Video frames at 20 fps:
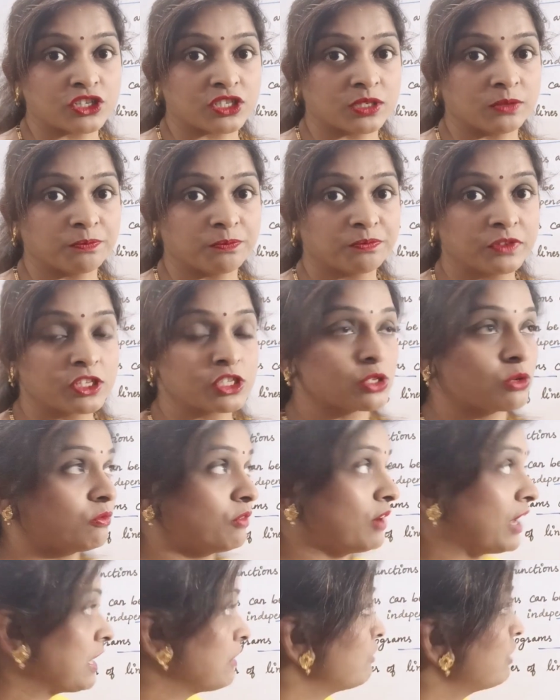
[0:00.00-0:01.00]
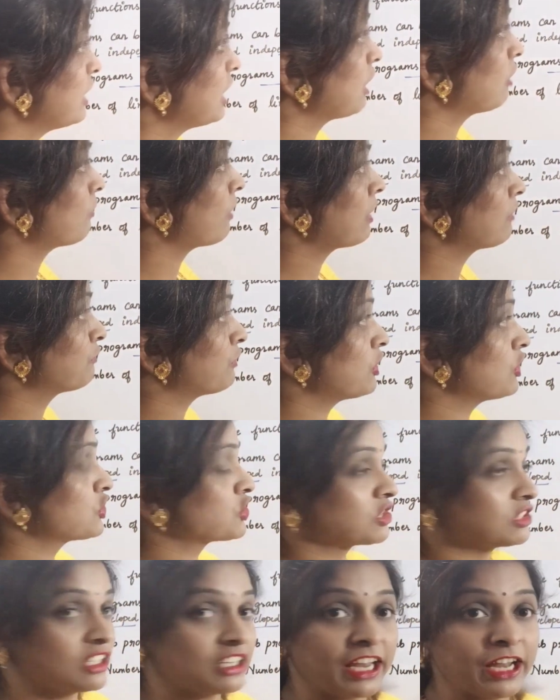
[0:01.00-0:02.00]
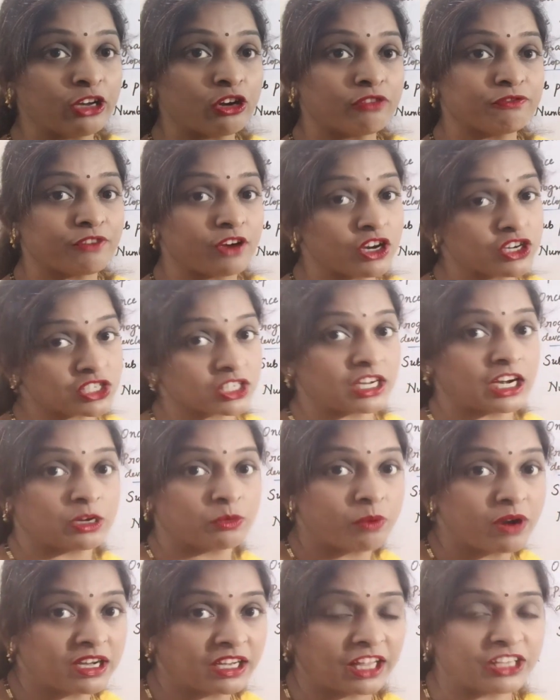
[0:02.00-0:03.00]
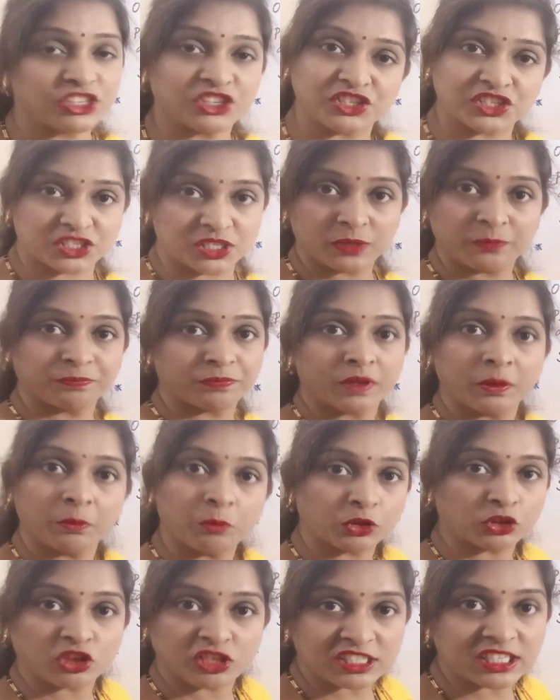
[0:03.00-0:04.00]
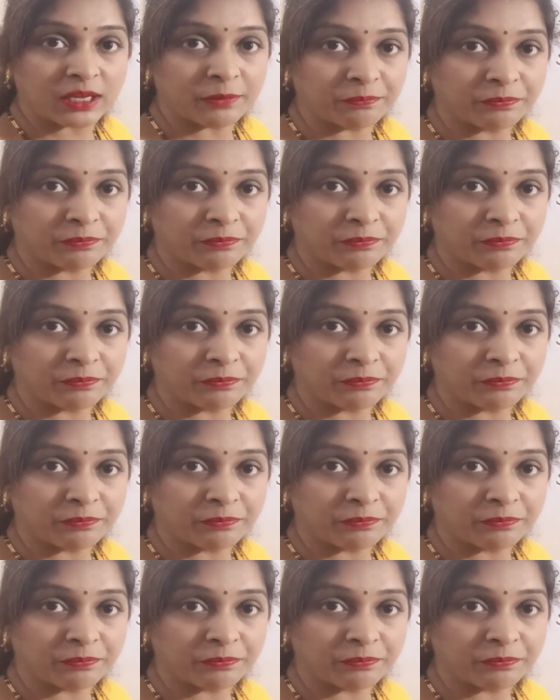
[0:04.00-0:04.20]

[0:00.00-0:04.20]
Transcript: So why we require function, the need of function, advantages, both are same.